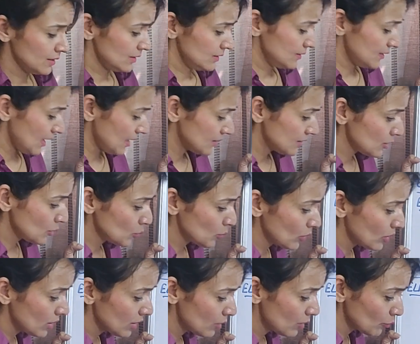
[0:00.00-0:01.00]
Then the
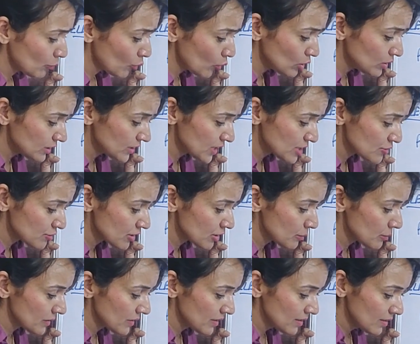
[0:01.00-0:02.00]
voltage will
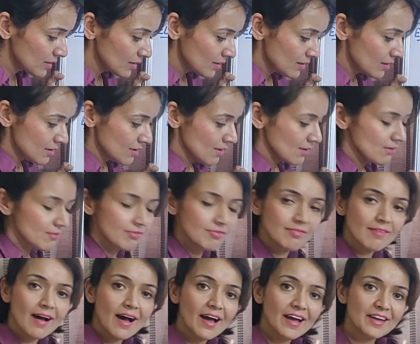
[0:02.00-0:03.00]
be
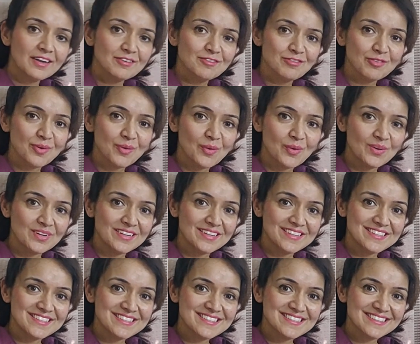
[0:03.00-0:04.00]
5
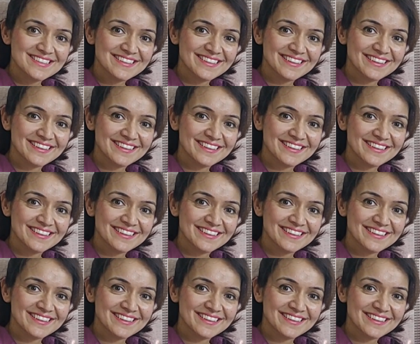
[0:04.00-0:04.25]
volts.